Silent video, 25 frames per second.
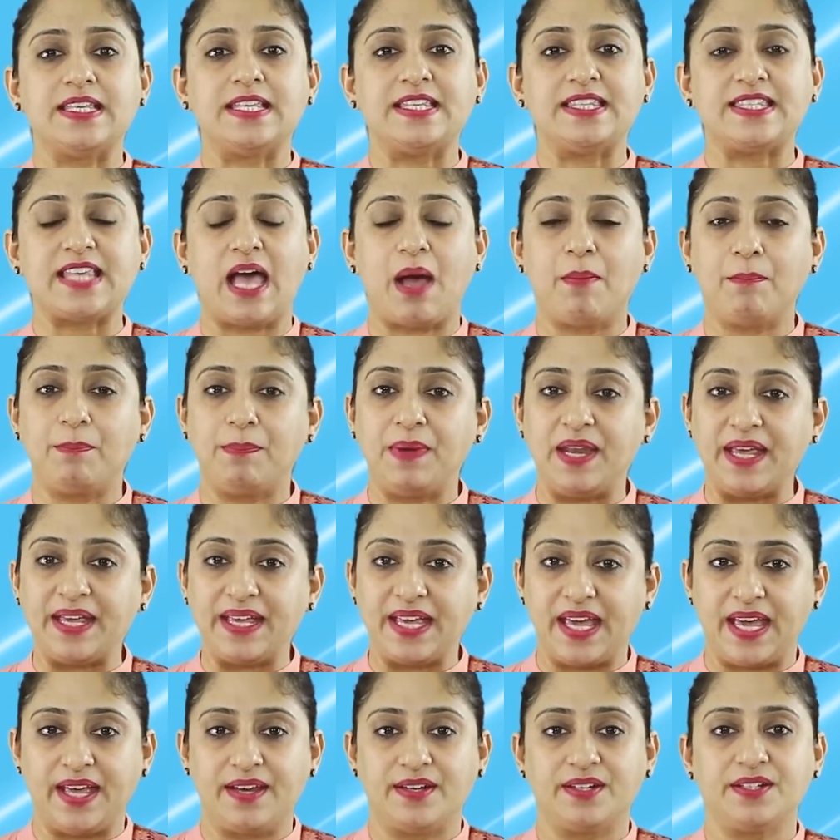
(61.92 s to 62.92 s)
sampling
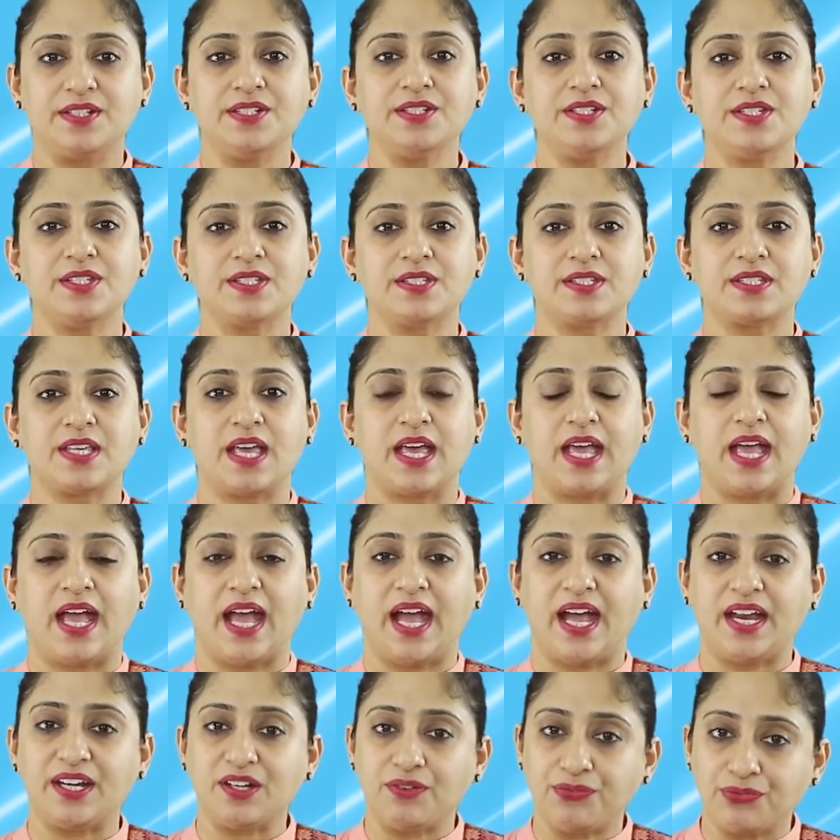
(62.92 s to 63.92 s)
errors,
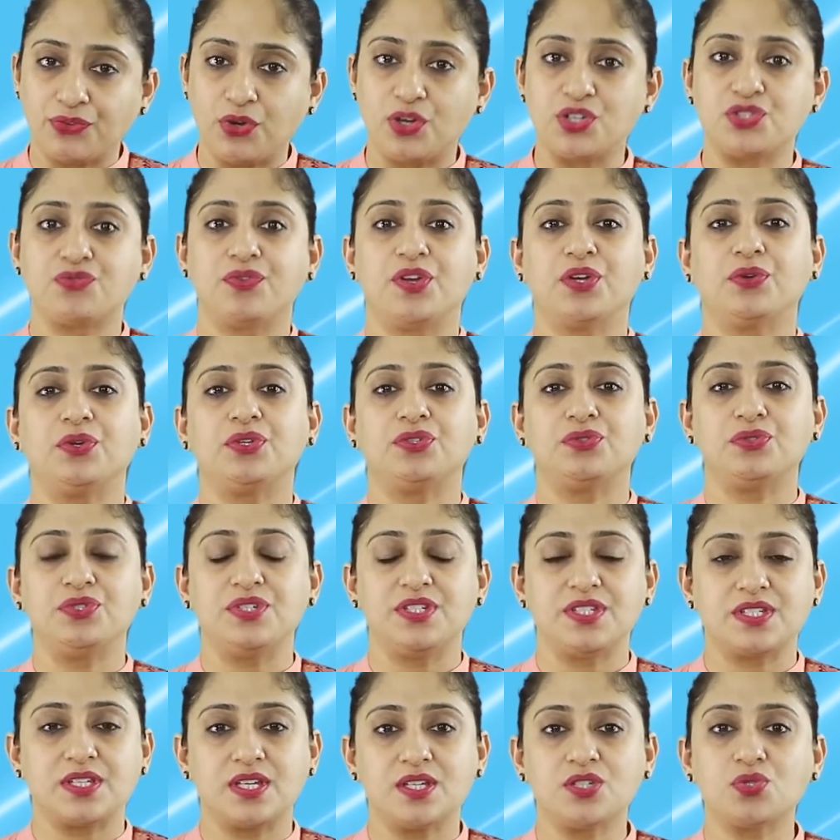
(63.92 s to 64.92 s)
and of course we are going to
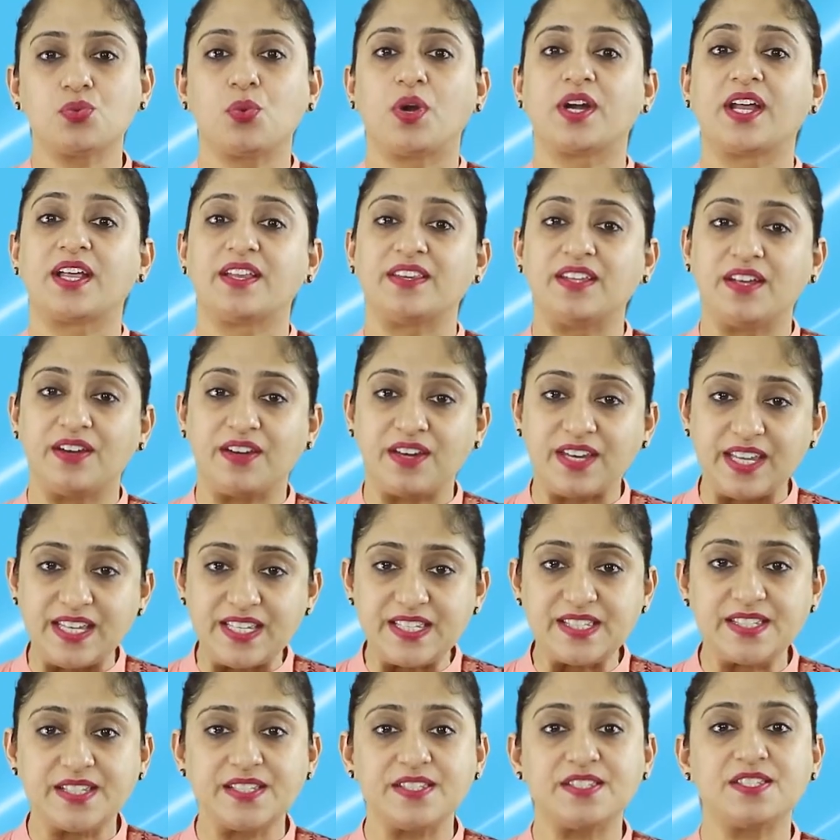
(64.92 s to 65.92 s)
discuss what are the
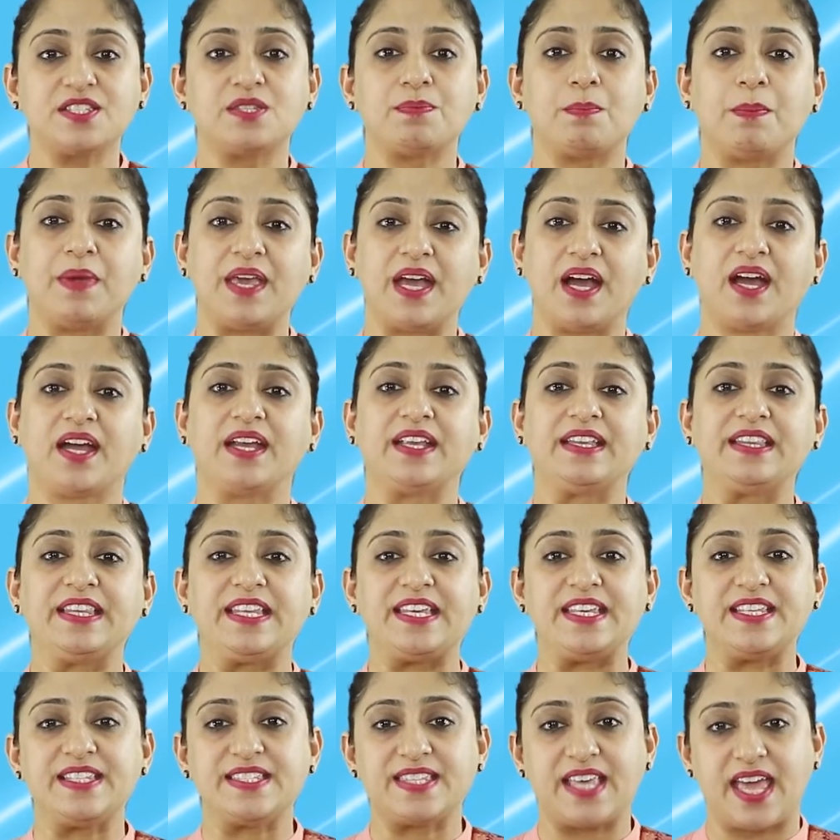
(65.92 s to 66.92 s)
reasons behind
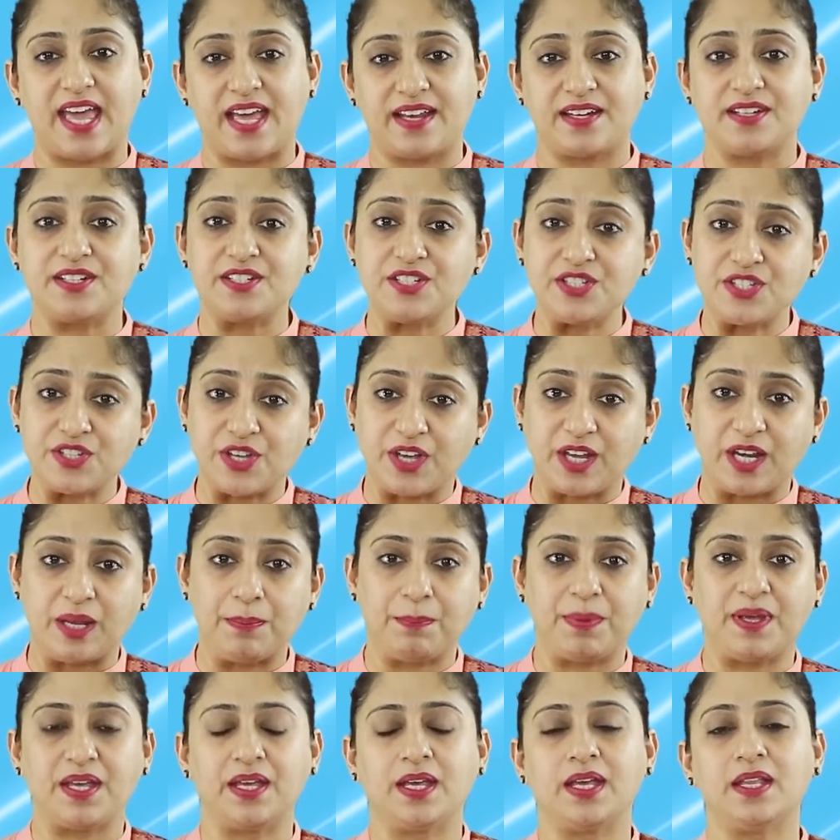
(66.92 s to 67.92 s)
these errors
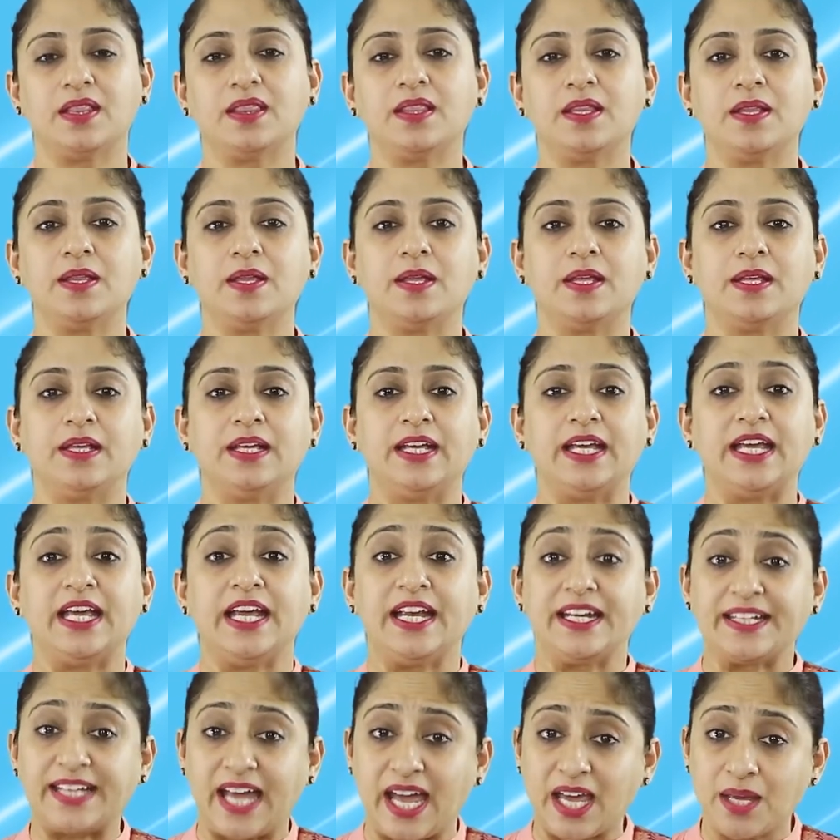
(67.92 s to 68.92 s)
creeping in,
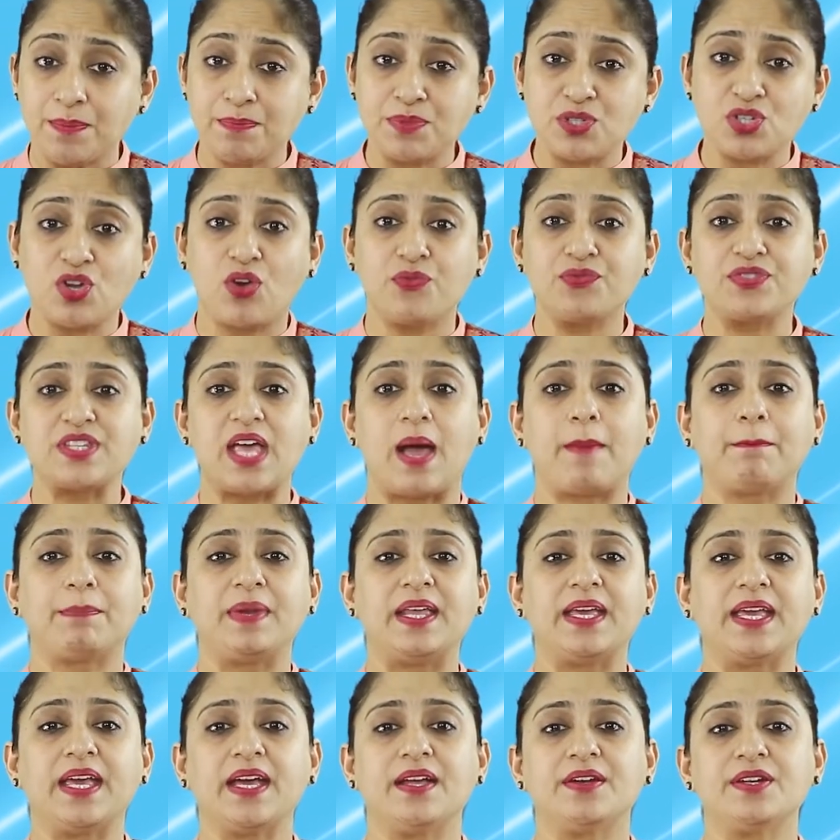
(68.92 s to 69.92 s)
types of
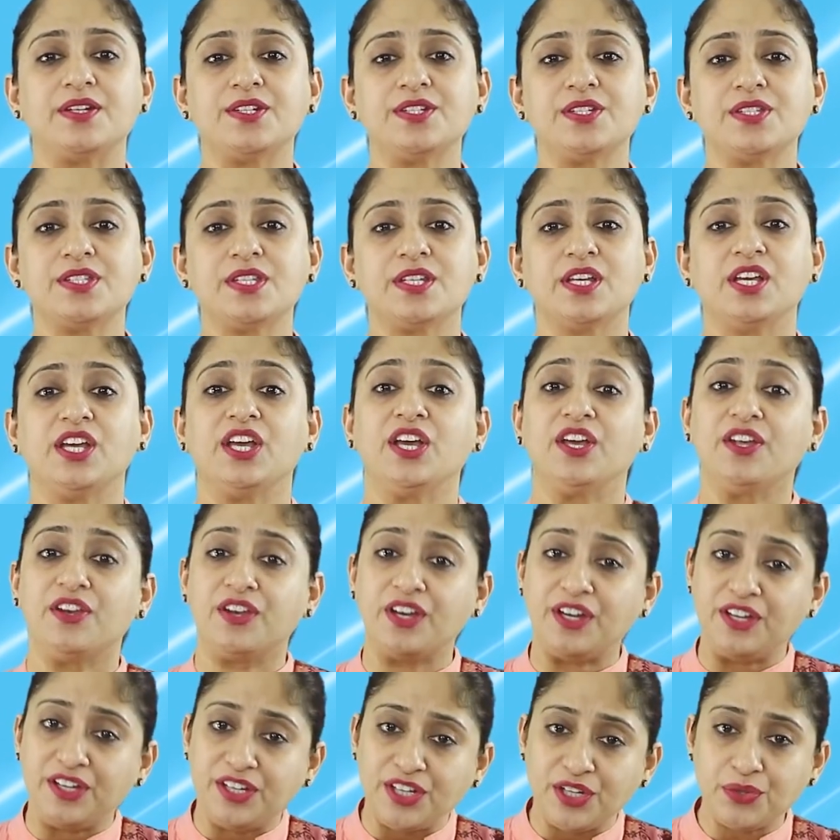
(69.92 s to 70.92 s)
sampling errors,
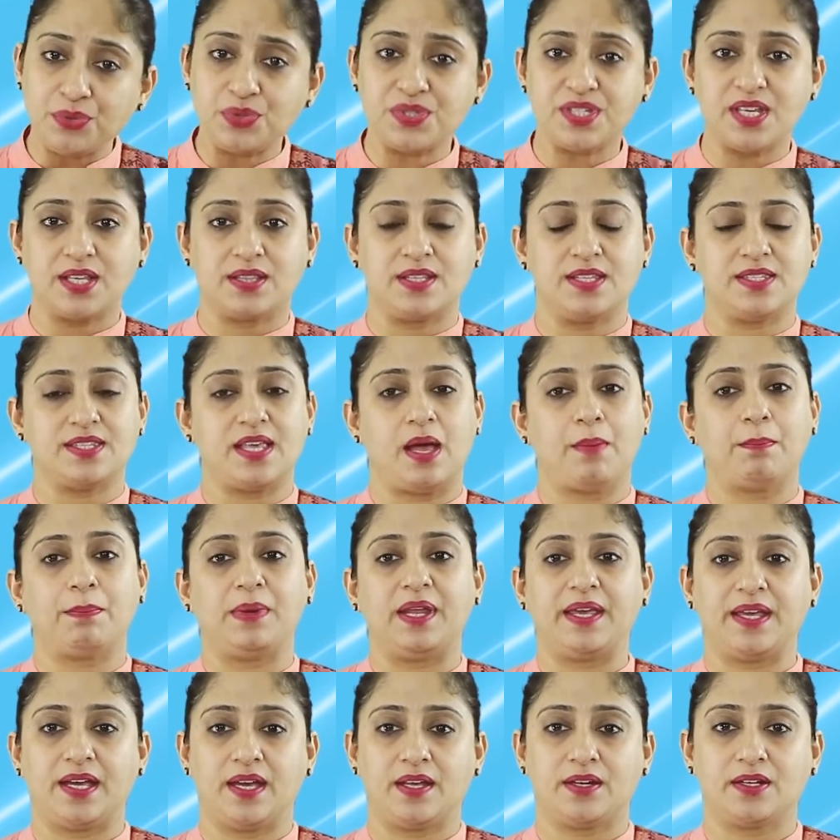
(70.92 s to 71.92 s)
reducing the
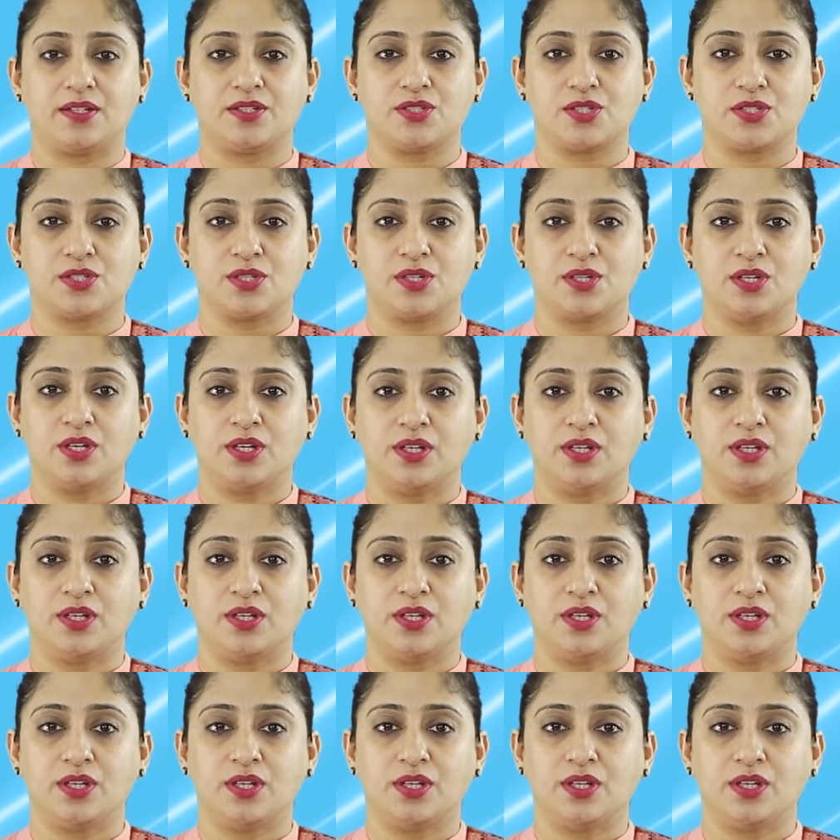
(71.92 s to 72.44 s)
sampling errors.